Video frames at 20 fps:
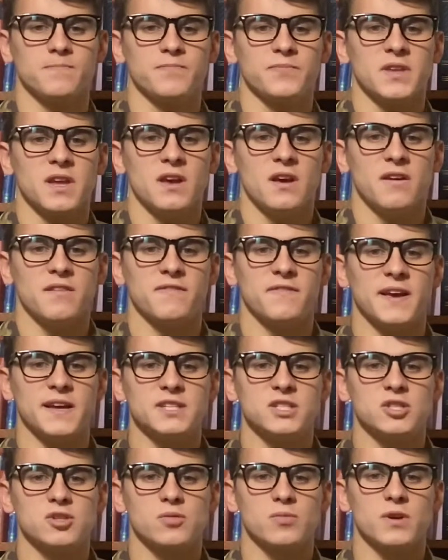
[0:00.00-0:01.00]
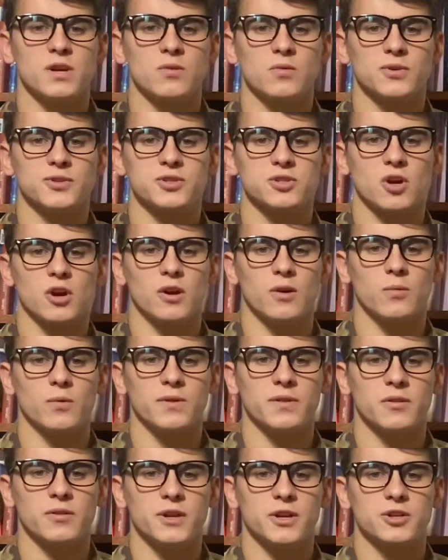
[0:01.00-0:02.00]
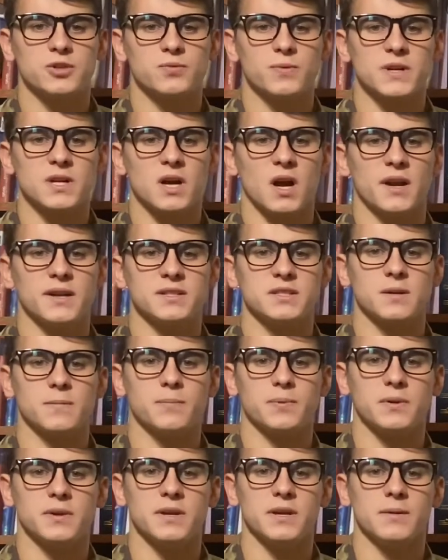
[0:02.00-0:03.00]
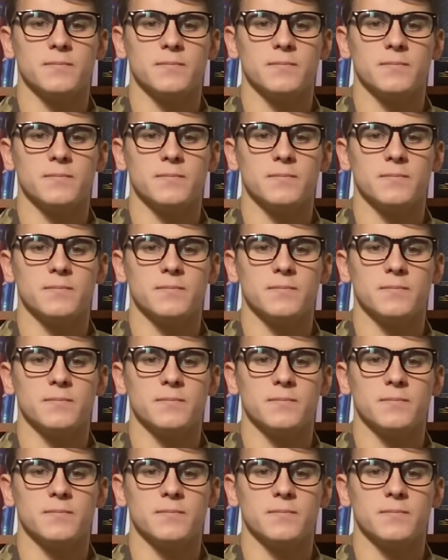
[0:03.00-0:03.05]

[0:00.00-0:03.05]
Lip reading: Phase 3 will start when the leader's recon is complete.